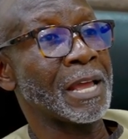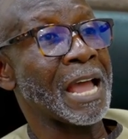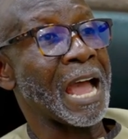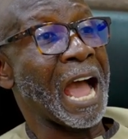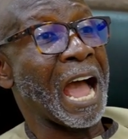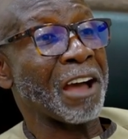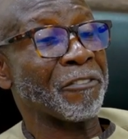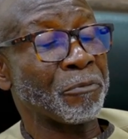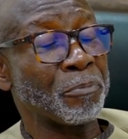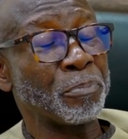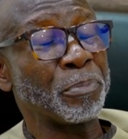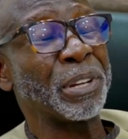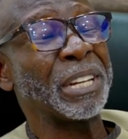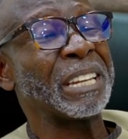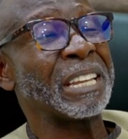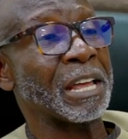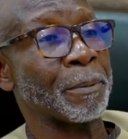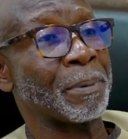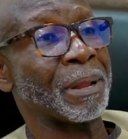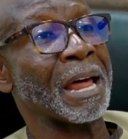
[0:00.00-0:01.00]
I haven't been
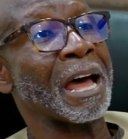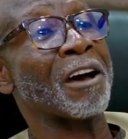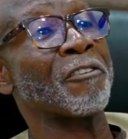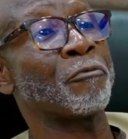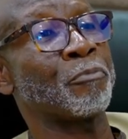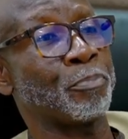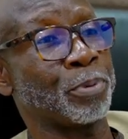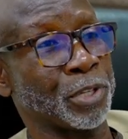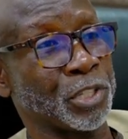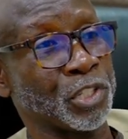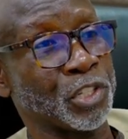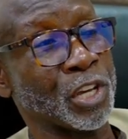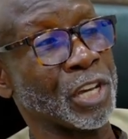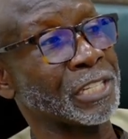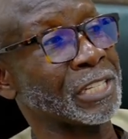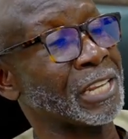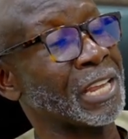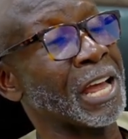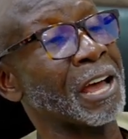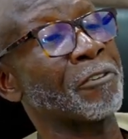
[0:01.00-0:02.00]
there, but I have pictures
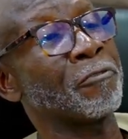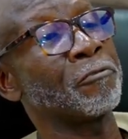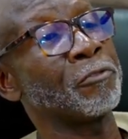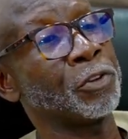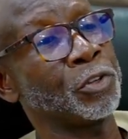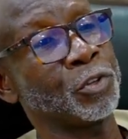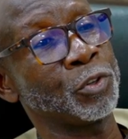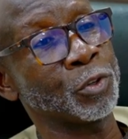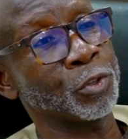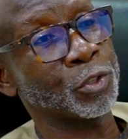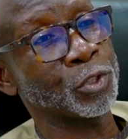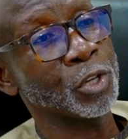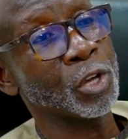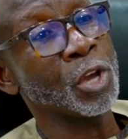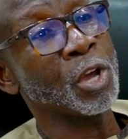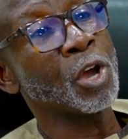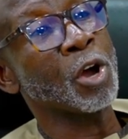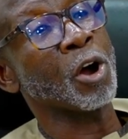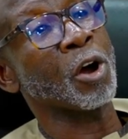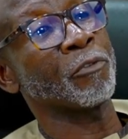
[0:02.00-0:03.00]
and I have videos
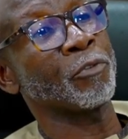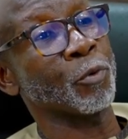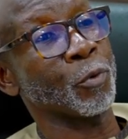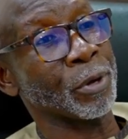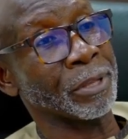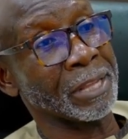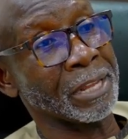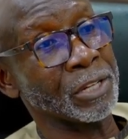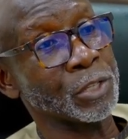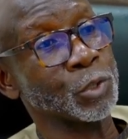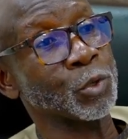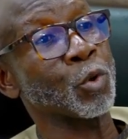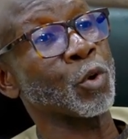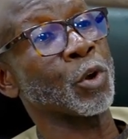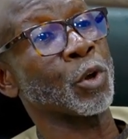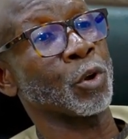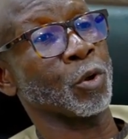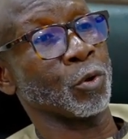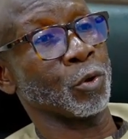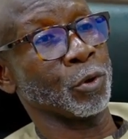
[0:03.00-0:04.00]
of the work that is
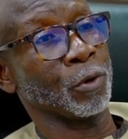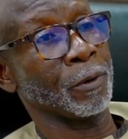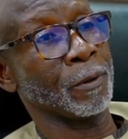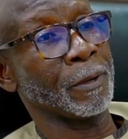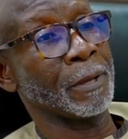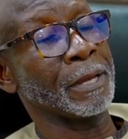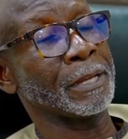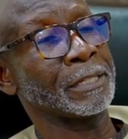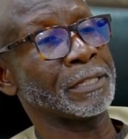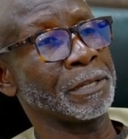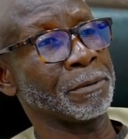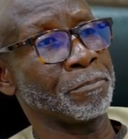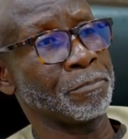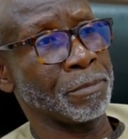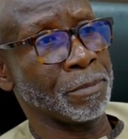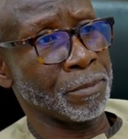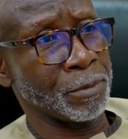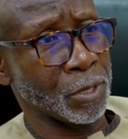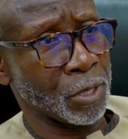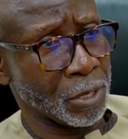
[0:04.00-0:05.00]
going on. Into
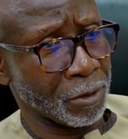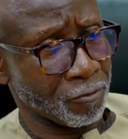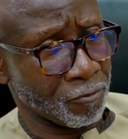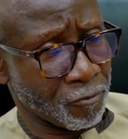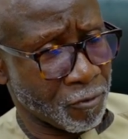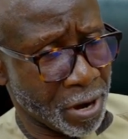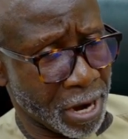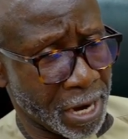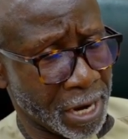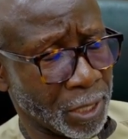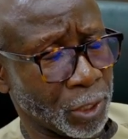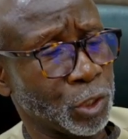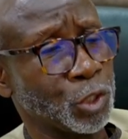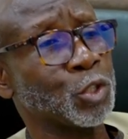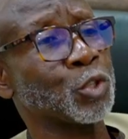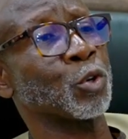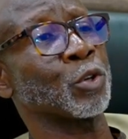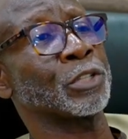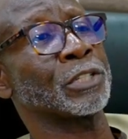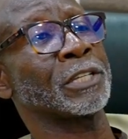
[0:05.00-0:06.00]
me, a very
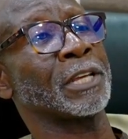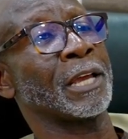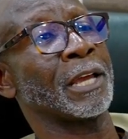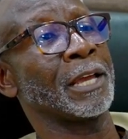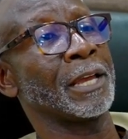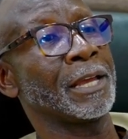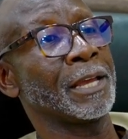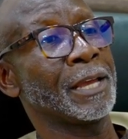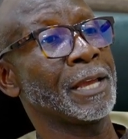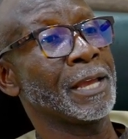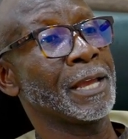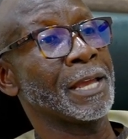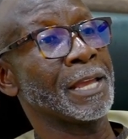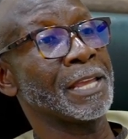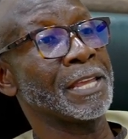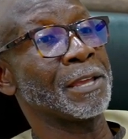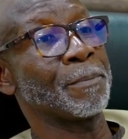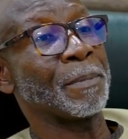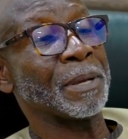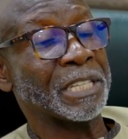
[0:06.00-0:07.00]
sure set.
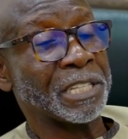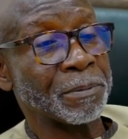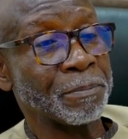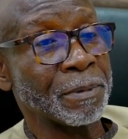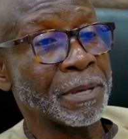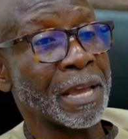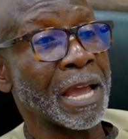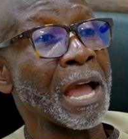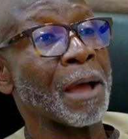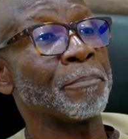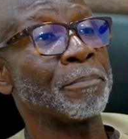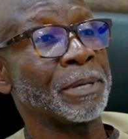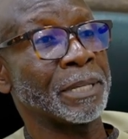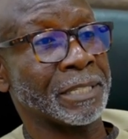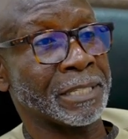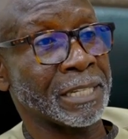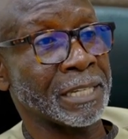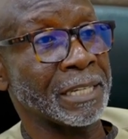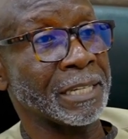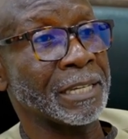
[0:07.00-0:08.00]
You beat me a
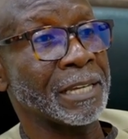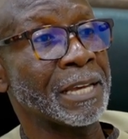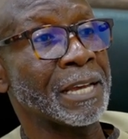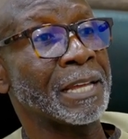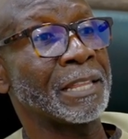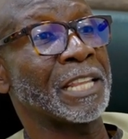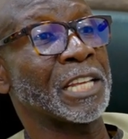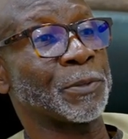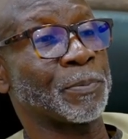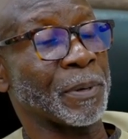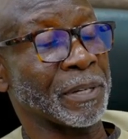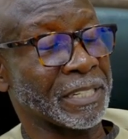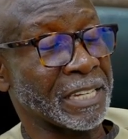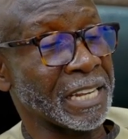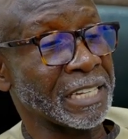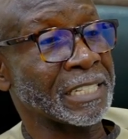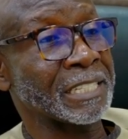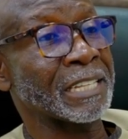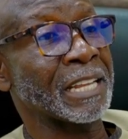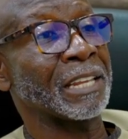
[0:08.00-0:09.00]
meeting, the
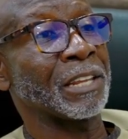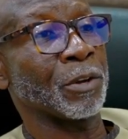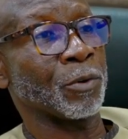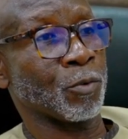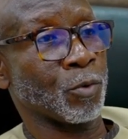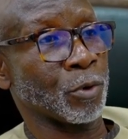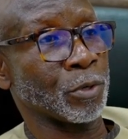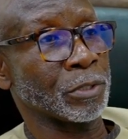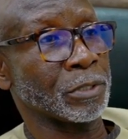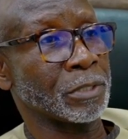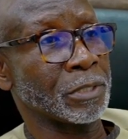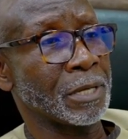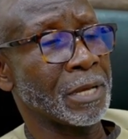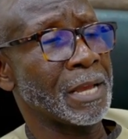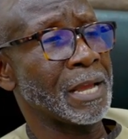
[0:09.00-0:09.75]
expectation that they want.